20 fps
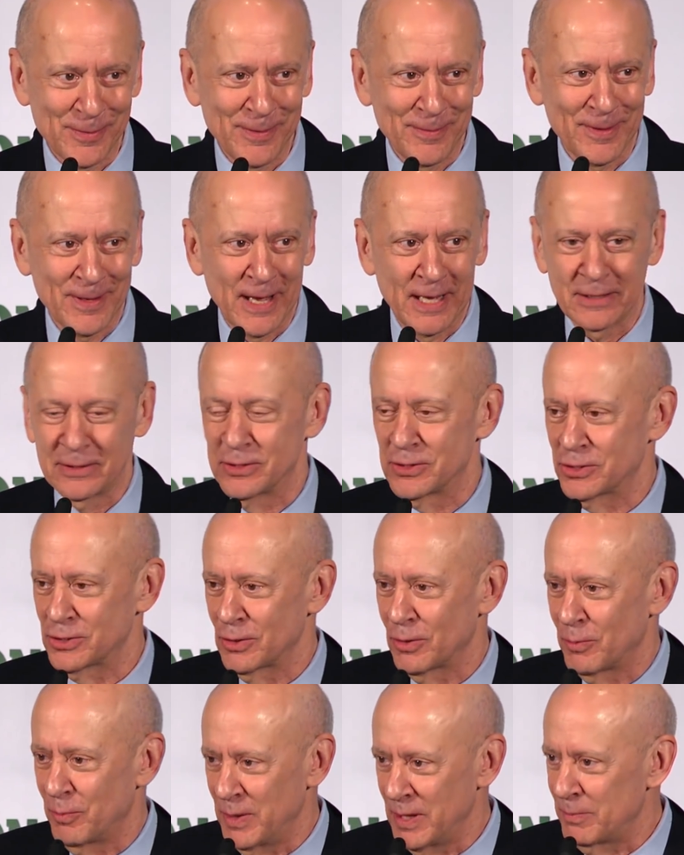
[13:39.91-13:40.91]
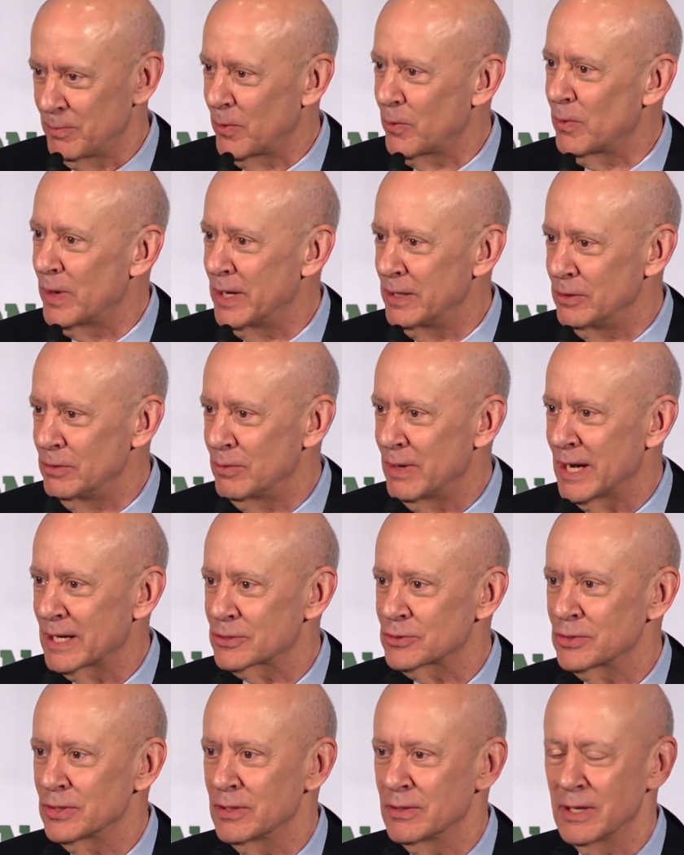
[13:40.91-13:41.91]
We would like to show people what you
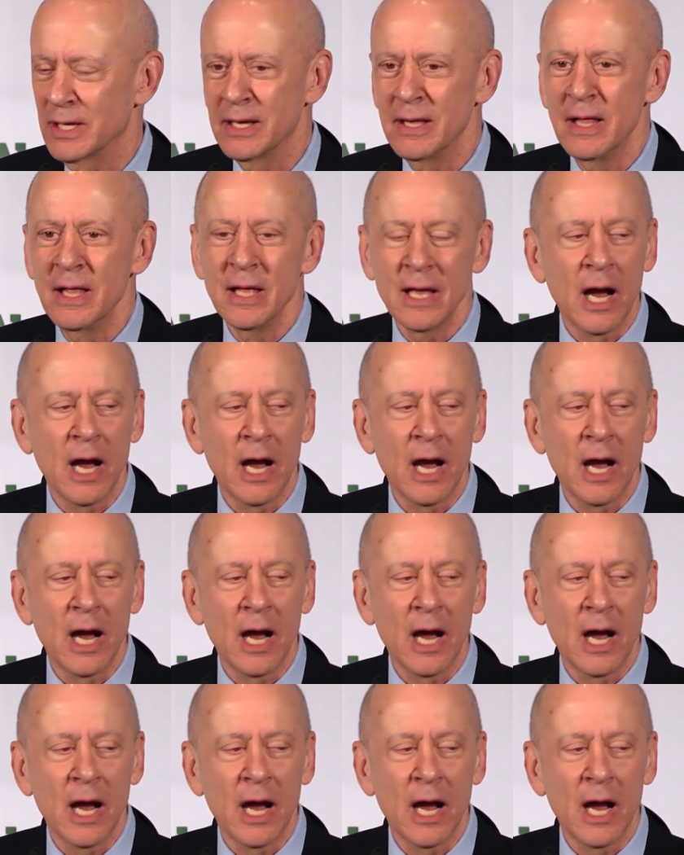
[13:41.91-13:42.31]
actually think.